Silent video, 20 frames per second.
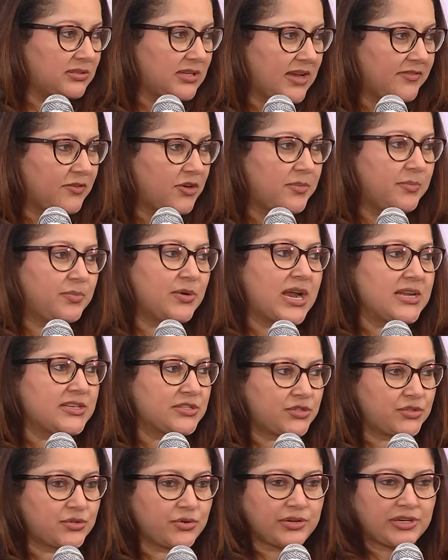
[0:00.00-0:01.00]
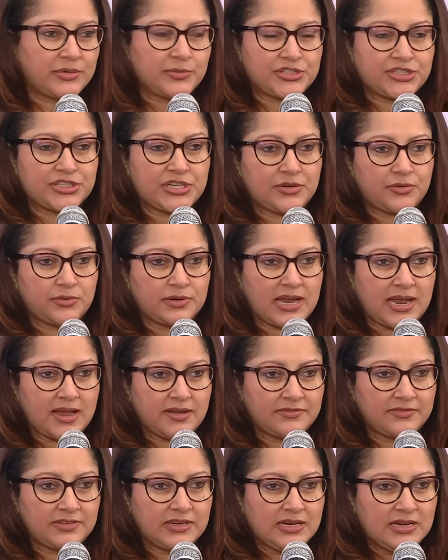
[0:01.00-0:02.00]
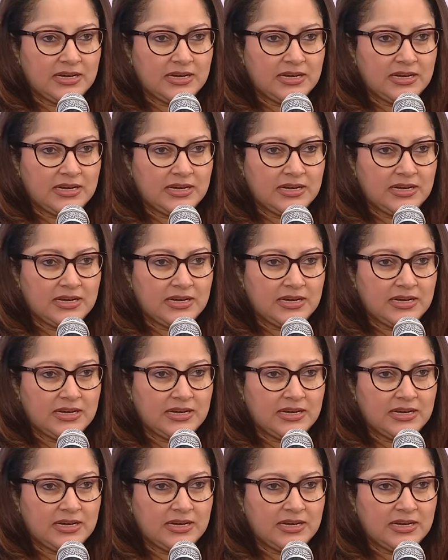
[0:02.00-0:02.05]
I've got a brand story, which they don't have.